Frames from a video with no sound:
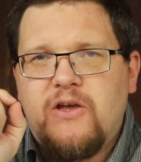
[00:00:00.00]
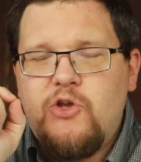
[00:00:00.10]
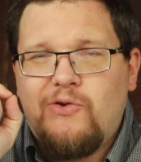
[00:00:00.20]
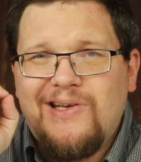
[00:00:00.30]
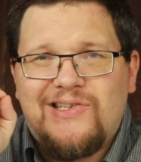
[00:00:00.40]

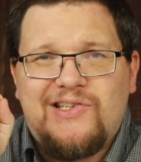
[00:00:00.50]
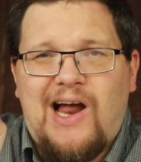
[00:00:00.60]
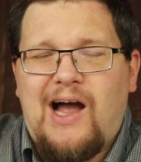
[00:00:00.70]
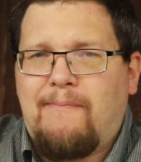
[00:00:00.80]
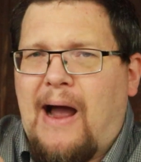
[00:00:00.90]
you can
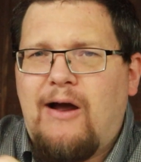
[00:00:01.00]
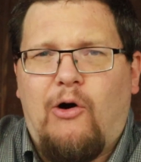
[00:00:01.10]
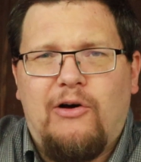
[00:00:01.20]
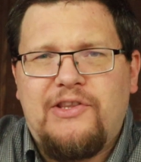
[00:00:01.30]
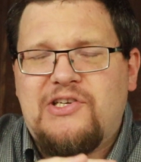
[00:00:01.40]
stockpile
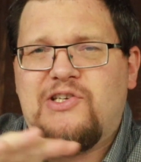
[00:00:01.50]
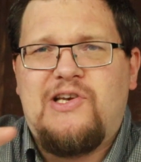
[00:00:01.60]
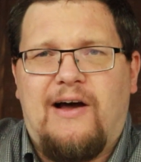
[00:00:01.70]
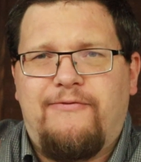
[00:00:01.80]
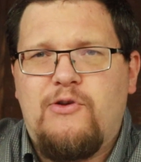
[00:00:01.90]
all the
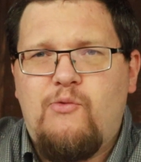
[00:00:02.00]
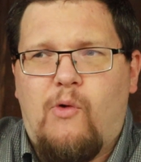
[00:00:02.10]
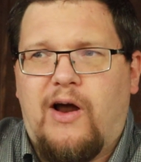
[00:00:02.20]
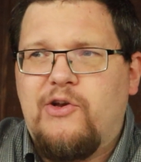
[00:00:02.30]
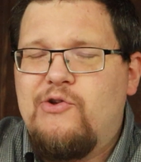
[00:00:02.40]
stuff you
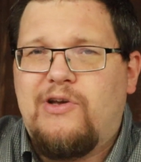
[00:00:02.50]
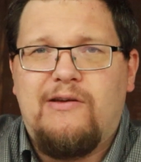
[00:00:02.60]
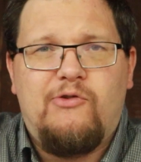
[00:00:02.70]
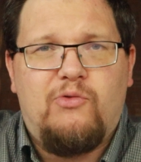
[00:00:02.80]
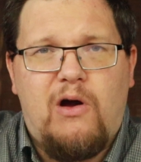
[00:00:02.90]
want. You
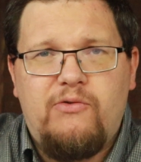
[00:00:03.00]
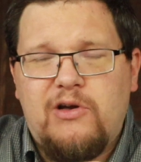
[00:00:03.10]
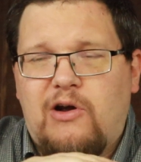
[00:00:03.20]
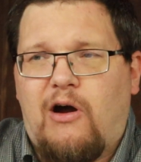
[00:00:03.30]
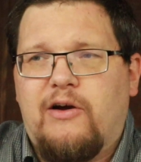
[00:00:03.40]
can grow
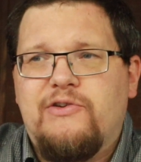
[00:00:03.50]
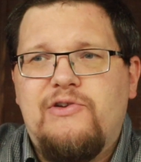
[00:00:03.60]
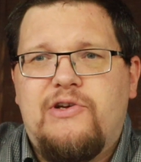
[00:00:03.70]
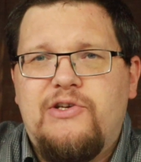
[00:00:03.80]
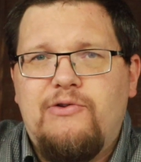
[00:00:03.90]
the garden.
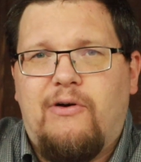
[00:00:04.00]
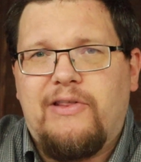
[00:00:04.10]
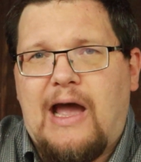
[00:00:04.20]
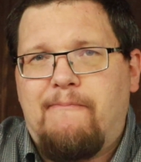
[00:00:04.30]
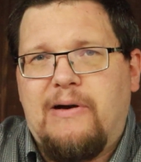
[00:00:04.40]
You can do
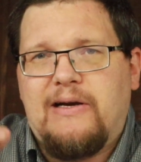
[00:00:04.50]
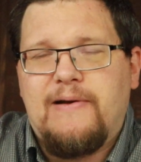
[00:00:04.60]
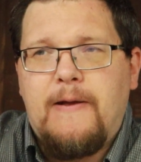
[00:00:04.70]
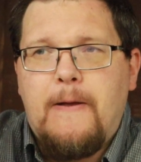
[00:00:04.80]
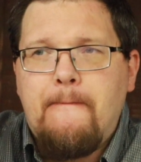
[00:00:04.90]
all that.
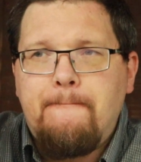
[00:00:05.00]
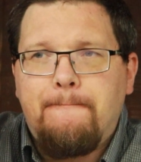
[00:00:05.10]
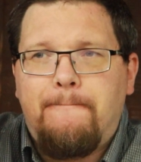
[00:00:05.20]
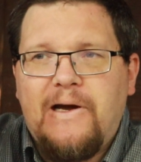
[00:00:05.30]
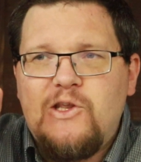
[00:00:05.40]

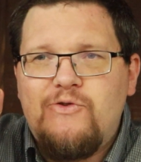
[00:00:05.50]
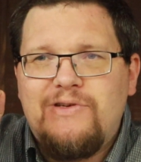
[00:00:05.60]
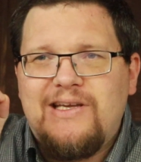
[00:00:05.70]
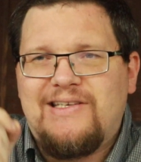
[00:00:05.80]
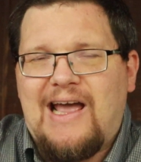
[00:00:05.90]
But you
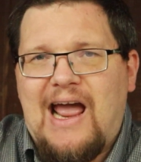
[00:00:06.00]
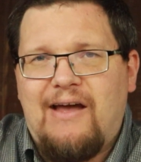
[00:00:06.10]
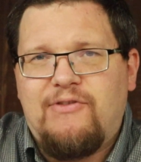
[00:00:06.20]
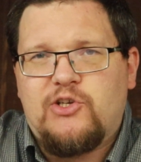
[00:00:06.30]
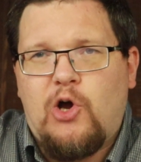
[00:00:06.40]
need to
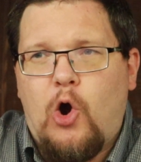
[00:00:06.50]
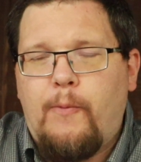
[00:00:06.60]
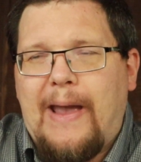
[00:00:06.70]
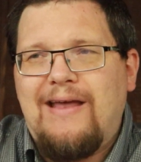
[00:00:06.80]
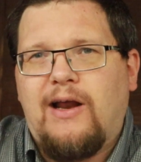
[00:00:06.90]
have this
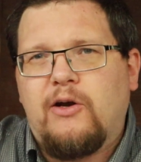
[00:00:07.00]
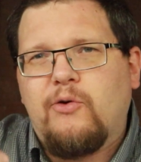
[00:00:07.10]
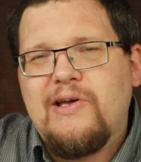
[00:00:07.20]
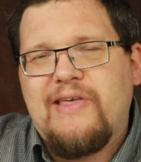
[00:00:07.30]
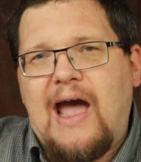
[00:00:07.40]
hope. And not
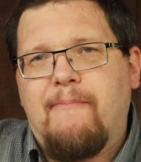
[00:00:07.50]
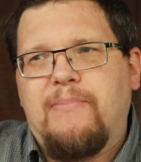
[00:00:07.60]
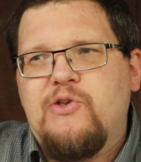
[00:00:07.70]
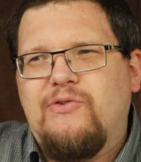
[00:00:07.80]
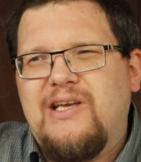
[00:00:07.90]
only
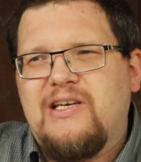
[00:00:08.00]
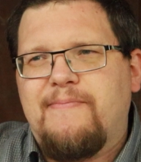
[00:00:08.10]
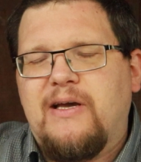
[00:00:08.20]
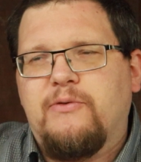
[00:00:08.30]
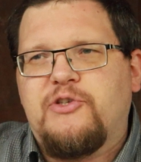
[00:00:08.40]
that, but you need to
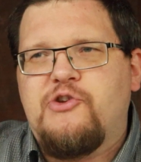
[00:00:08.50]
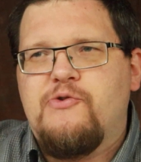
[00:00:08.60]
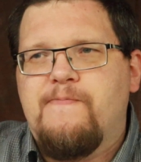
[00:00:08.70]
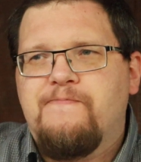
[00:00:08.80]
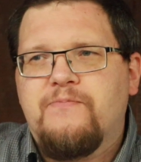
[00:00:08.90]
be able
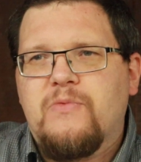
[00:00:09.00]
to